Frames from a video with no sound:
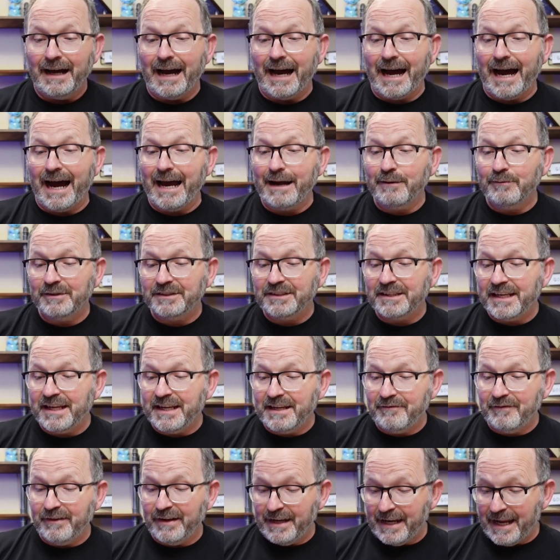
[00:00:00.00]
I was
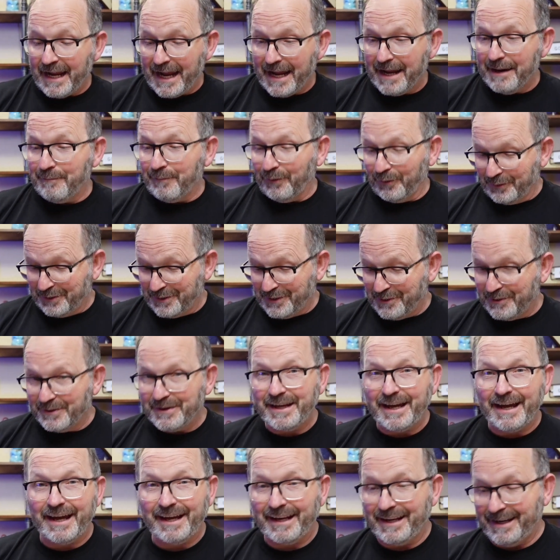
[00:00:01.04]
even able to
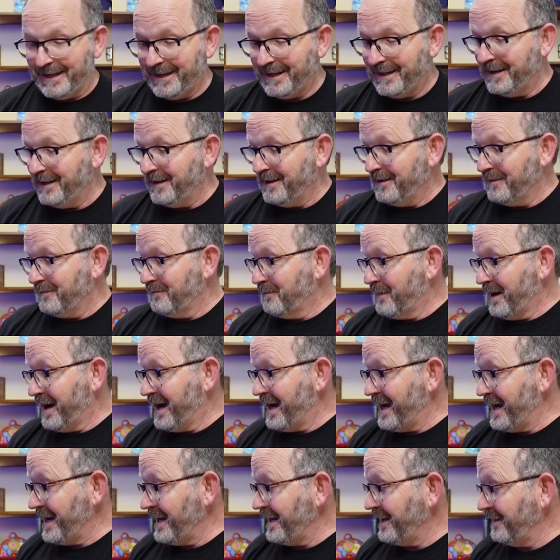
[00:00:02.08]
get
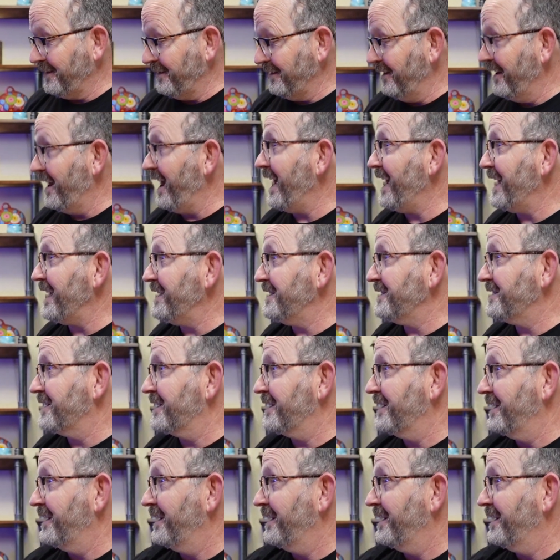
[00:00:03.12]
my lights